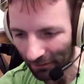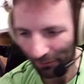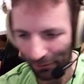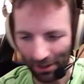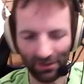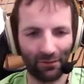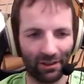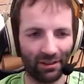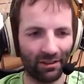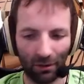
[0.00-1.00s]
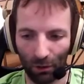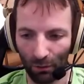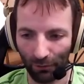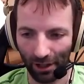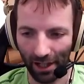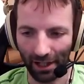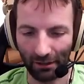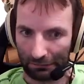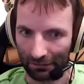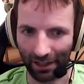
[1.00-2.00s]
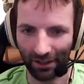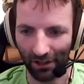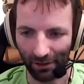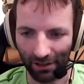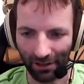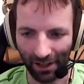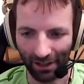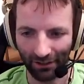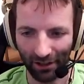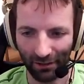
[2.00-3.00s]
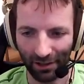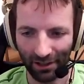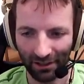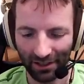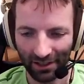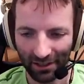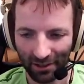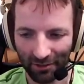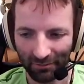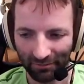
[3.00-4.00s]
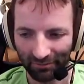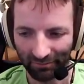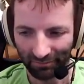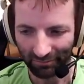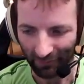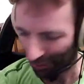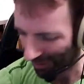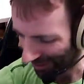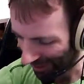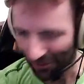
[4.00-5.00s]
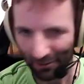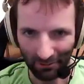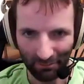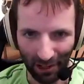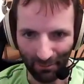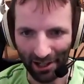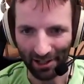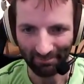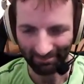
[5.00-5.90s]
37. Oh, 38. Oh, it's getting scary. Getting scary. Alright, guys. Bye-bye.